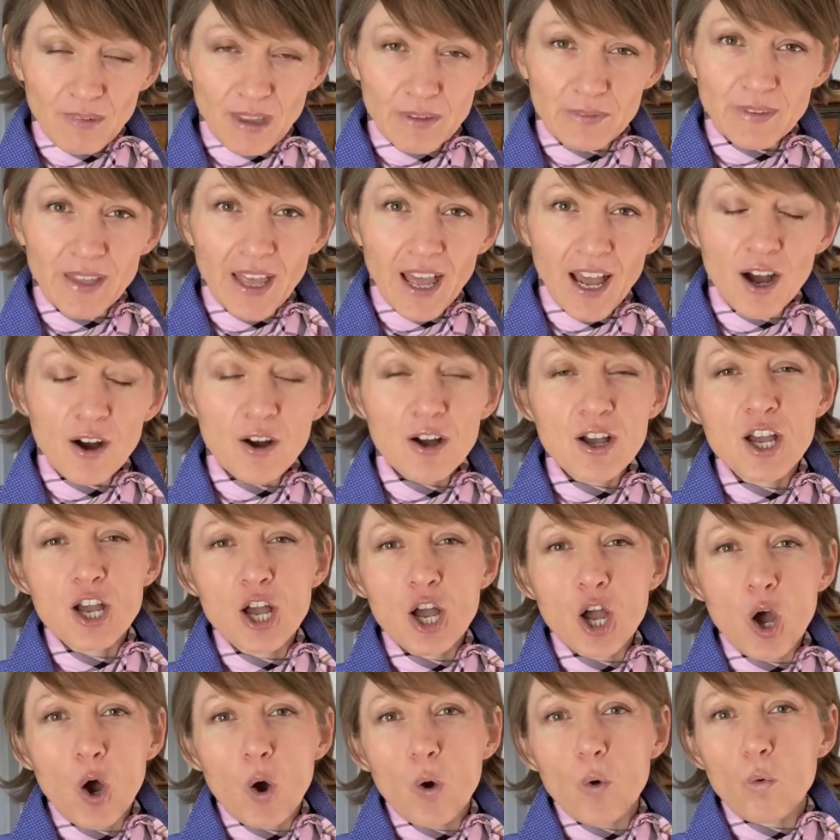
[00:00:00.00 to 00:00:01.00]
Now,
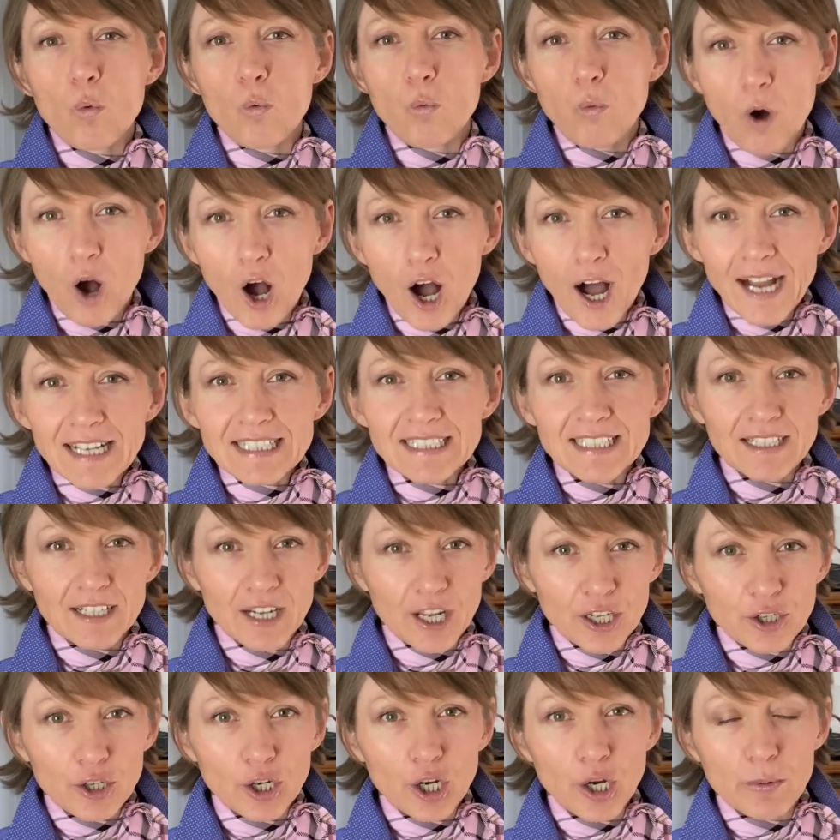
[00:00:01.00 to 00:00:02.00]
why did
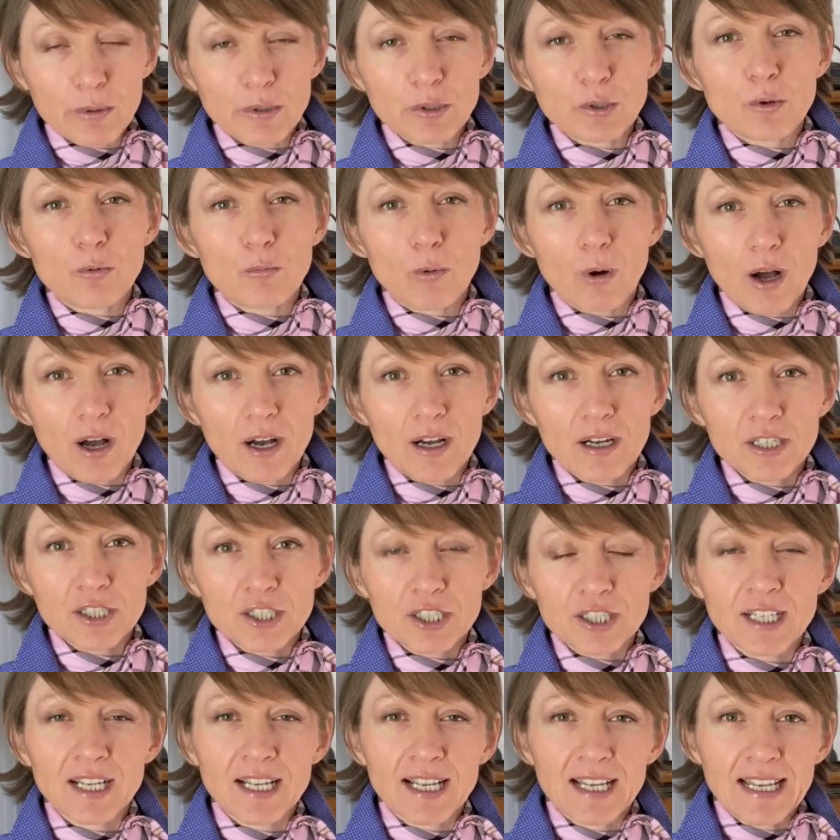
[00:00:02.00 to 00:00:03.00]
I go with
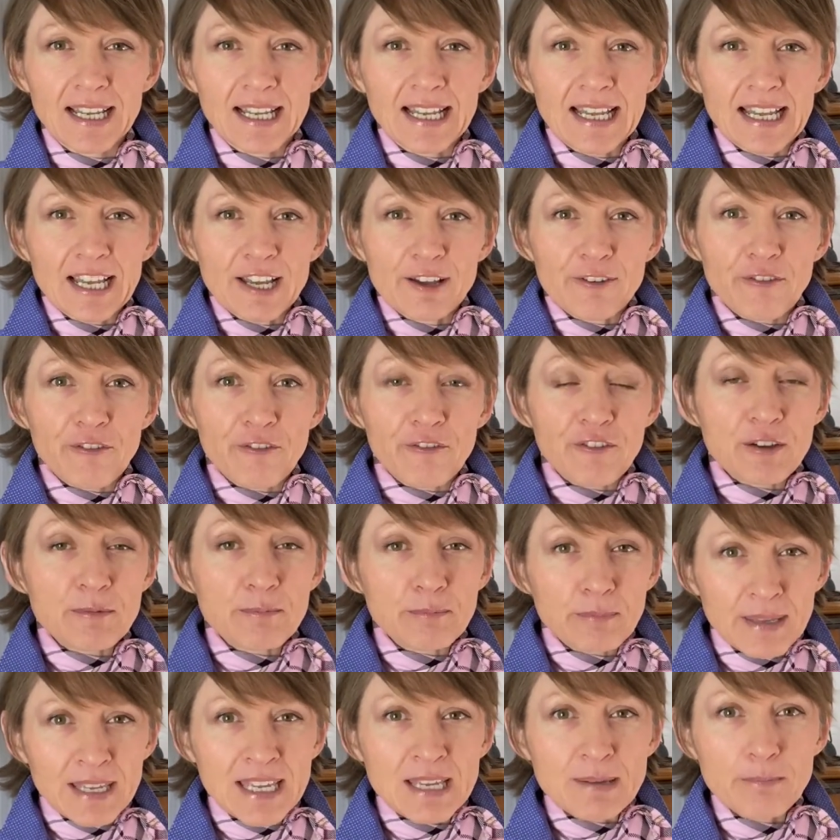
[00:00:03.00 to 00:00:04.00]
gouache? For
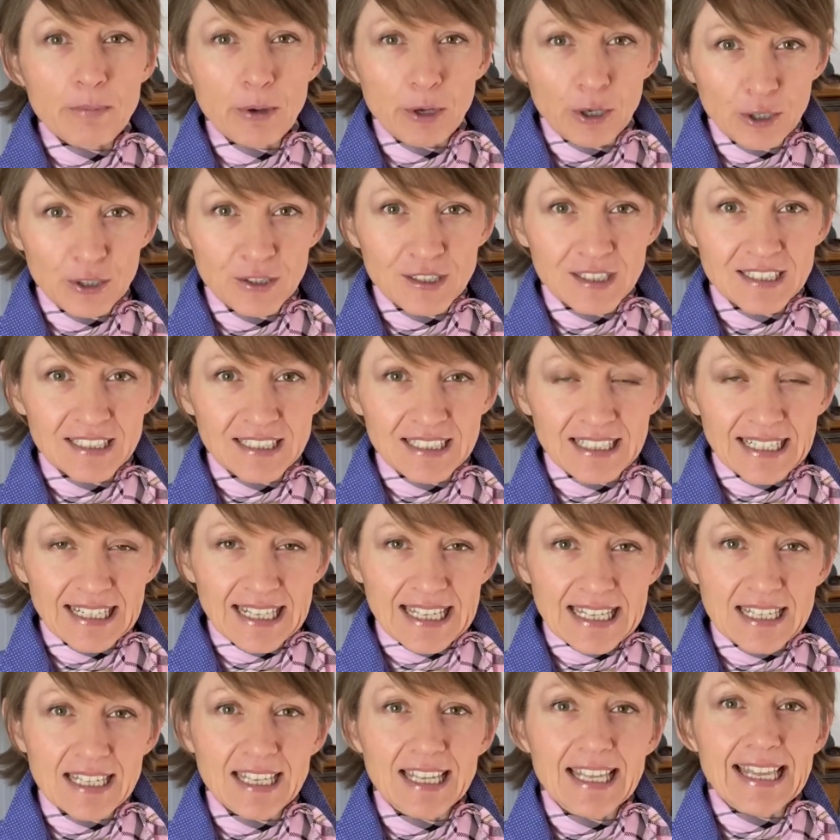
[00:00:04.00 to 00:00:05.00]
me
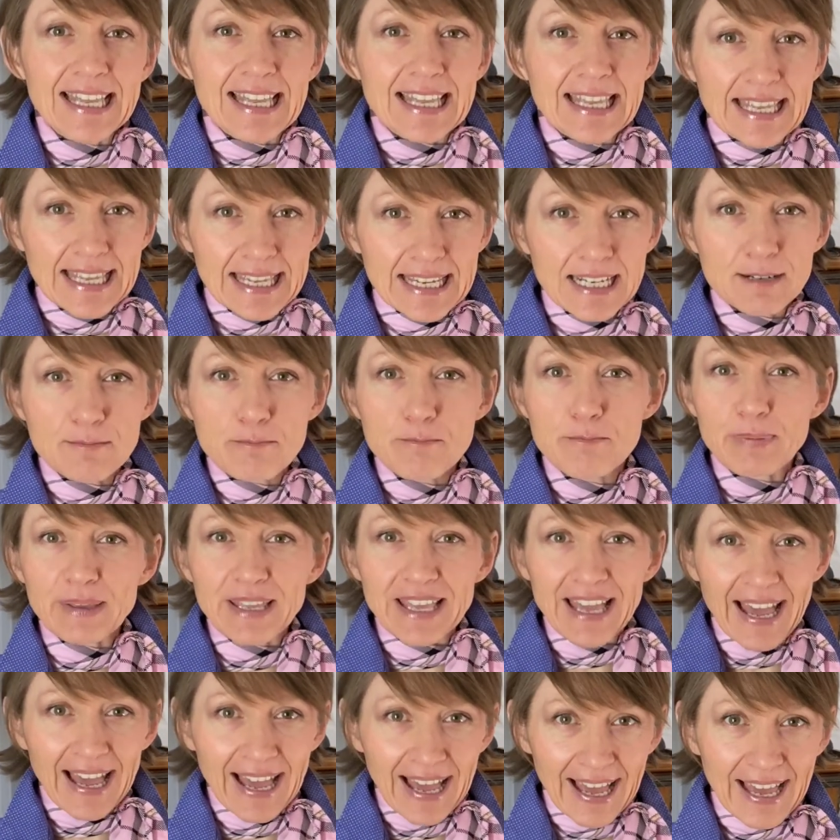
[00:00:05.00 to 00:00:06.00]
personally, it
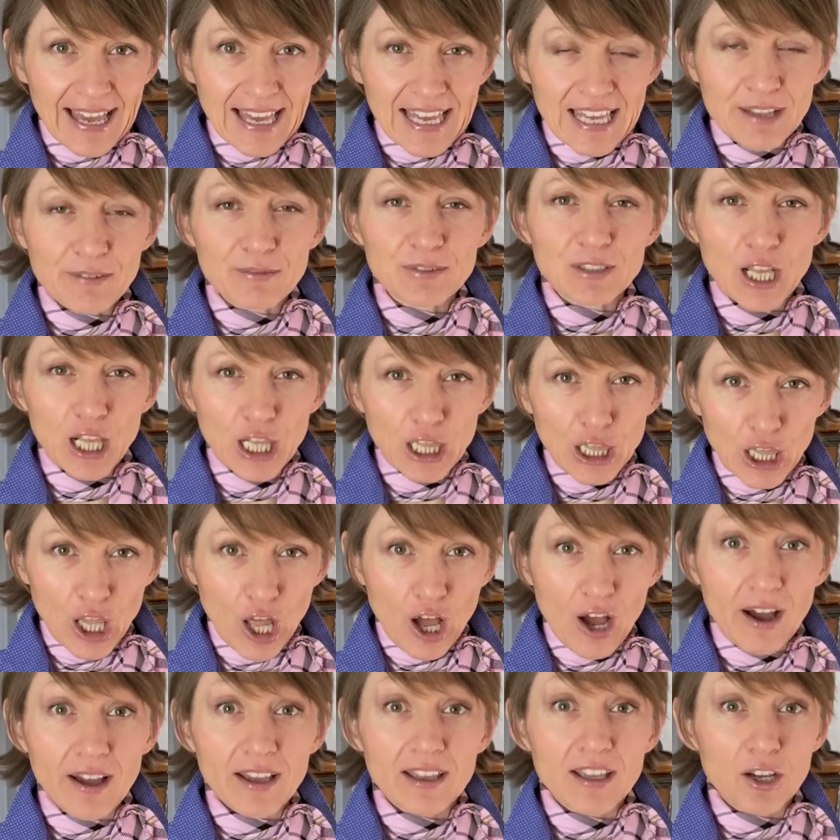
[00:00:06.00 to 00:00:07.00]
behaves
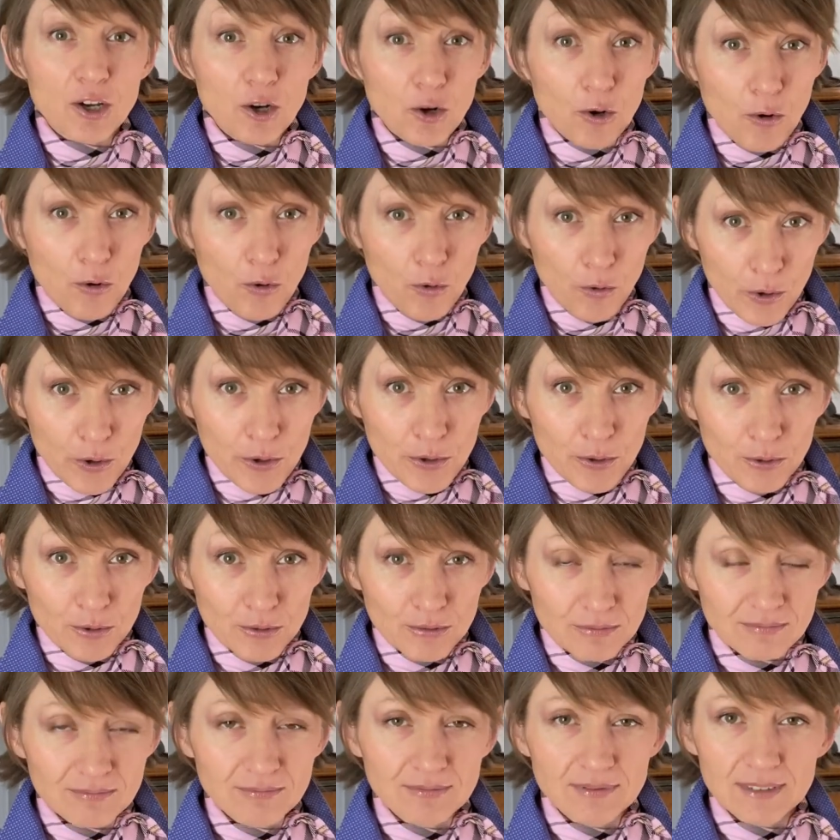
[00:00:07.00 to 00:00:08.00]
like
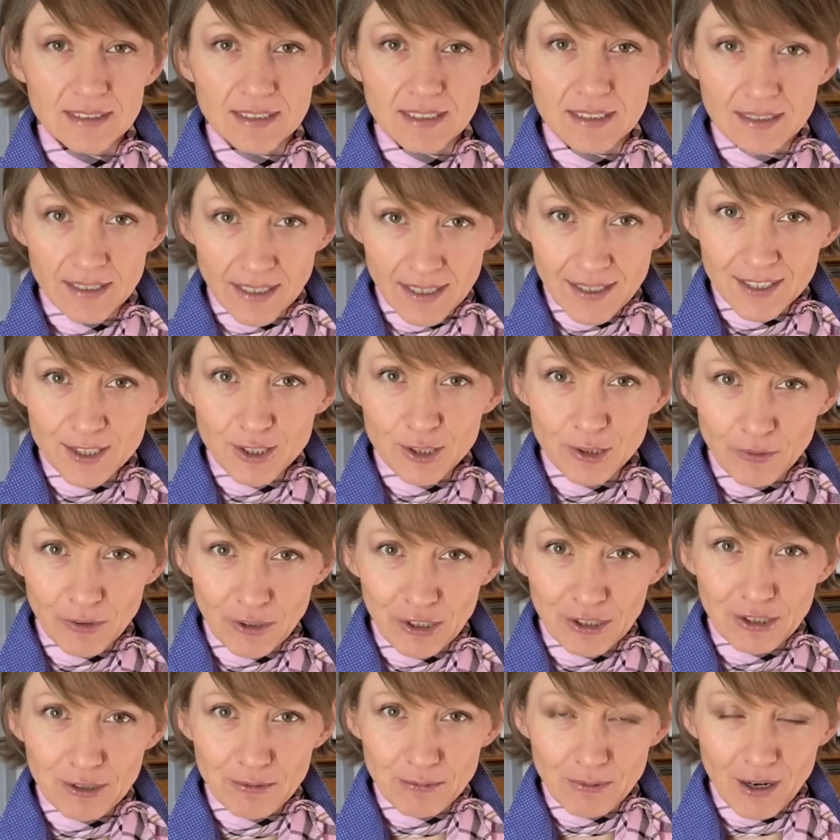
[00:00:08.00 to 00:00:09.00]
oil. Yes, you've
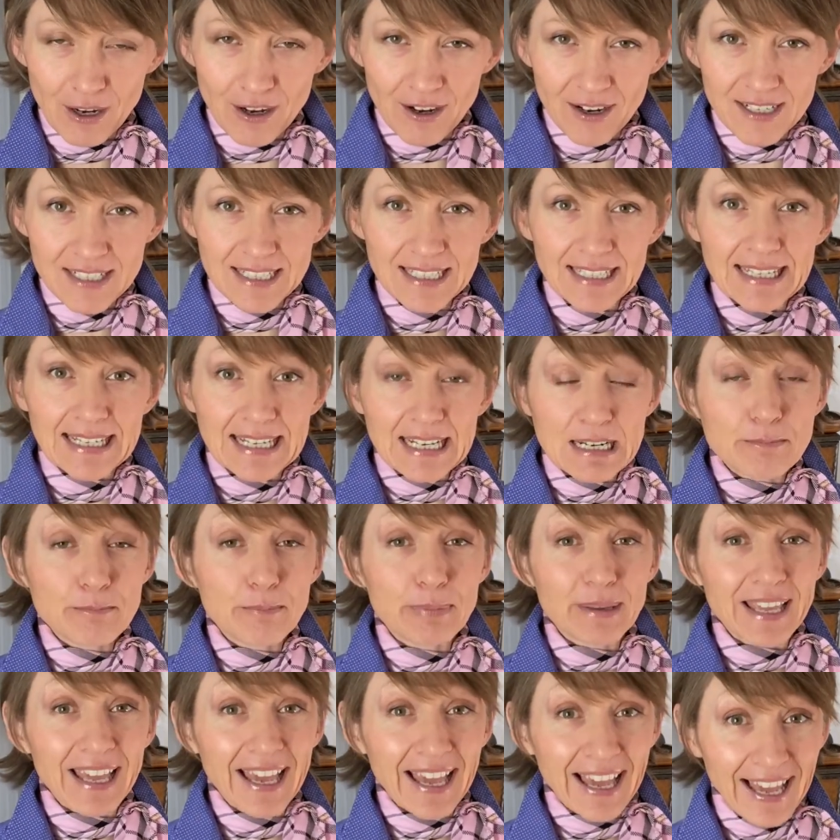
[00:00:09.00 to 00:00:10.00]
heard it right. It
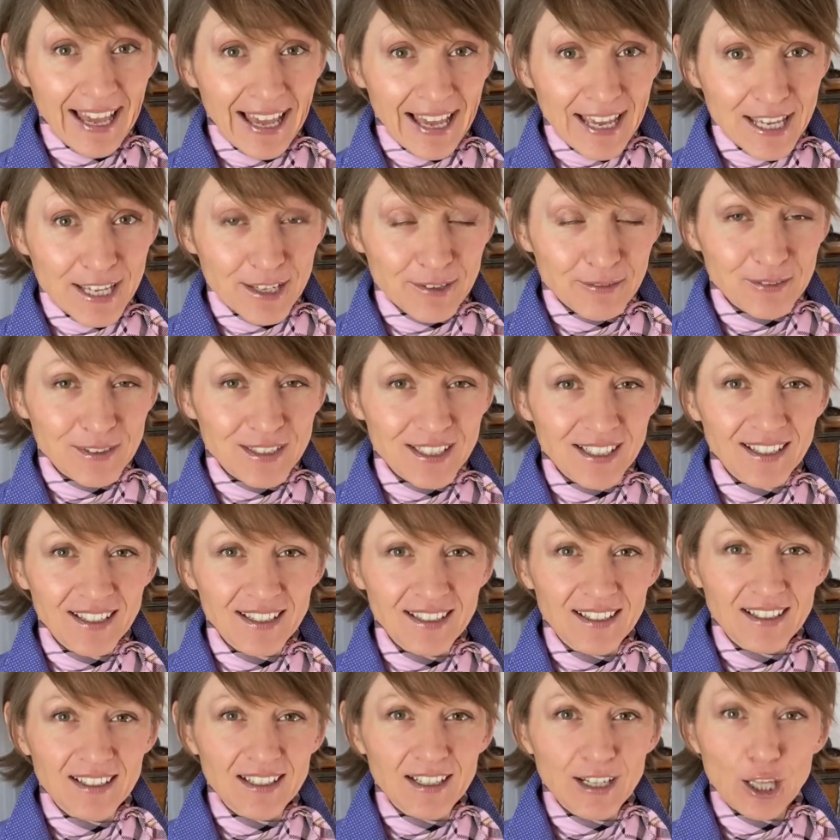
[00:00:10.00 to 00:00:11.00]
behaves
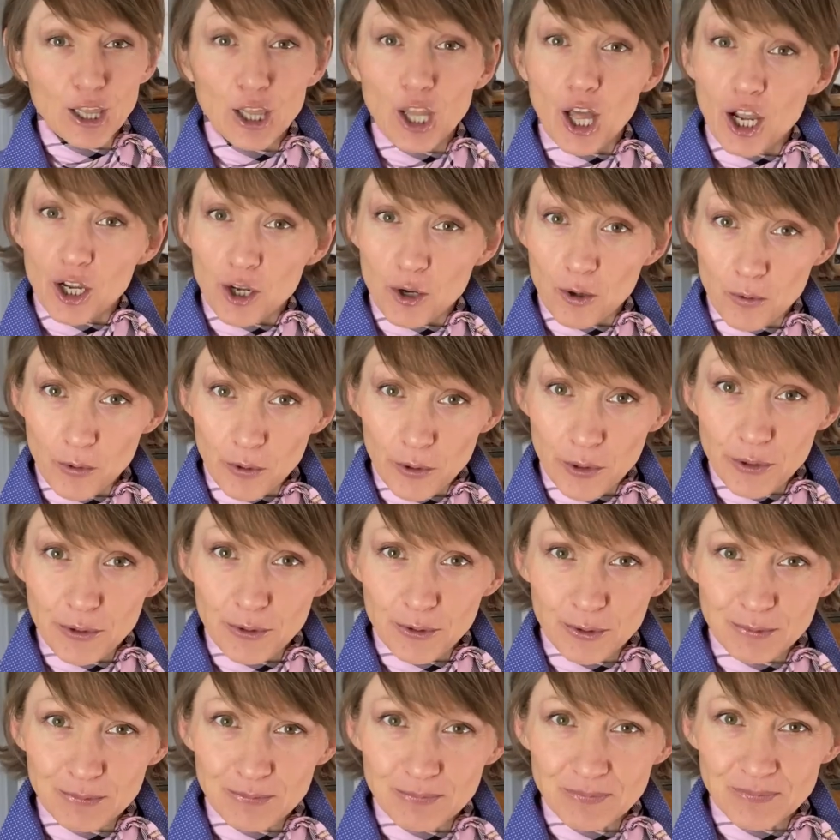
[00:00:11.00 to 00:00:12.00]
like
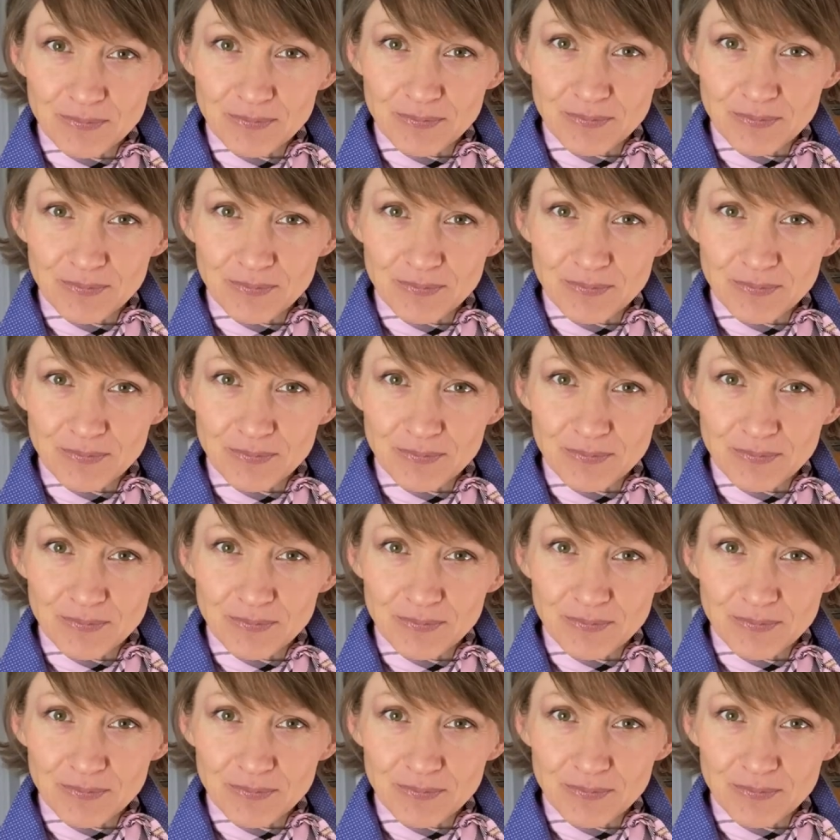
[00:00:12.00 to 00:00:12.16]
oil.